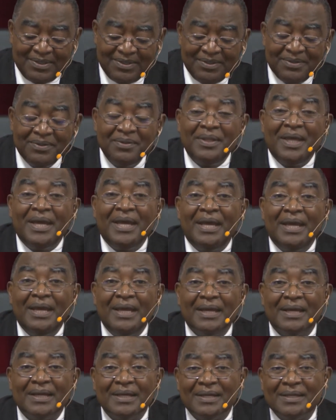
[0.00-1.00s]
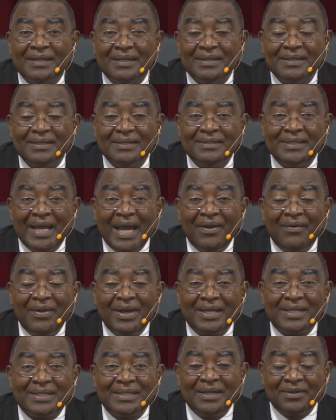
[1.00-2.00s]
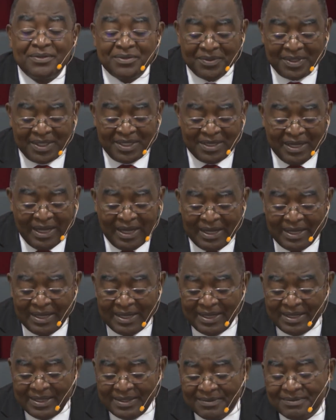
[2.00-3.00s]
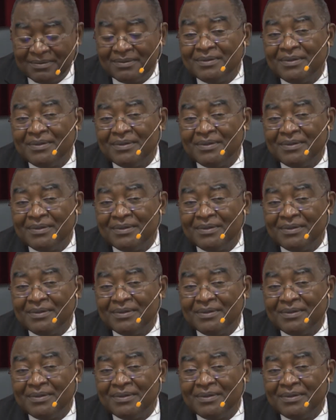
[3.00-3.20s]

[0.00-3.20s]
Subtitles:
to the director, to the